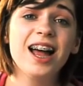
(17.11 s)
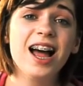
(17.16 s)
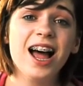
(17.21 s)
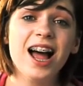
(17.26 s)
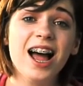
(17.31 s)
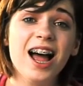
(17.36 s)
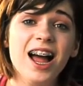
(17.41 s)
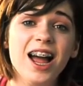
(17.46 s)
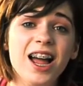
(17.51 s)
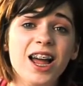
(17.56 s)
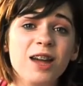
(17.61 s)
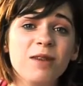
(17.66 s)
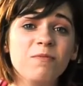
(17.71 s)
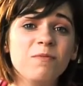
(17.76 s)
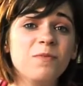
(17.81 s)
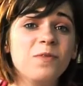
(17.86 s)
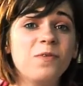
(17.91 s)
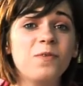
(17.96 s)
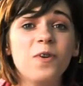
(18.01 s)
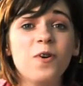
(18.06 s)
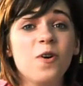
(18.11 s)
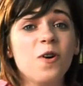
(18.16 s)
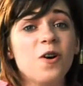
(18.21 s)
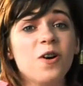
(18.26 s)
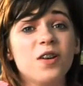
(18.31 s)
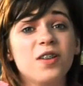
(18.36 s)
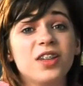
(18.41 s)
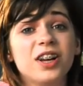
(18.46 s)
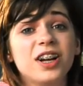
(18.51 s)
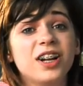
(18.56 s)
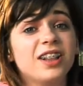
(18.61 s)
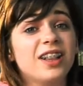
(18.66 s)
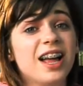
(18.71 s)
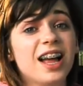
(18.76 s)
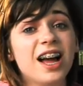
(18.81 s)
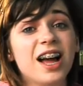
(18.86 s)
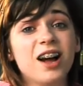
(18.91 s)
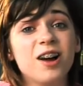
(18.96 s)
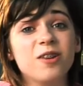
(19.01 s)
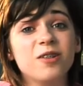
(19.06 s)
time for the
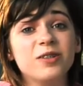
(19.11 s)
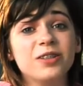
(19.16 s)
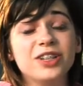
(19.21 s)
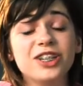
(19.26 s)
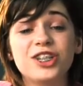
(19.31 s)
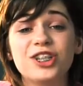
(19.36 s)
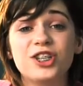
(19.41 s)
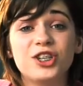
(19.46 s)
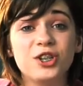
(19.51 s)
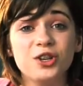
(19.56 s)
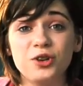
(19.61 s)
clouds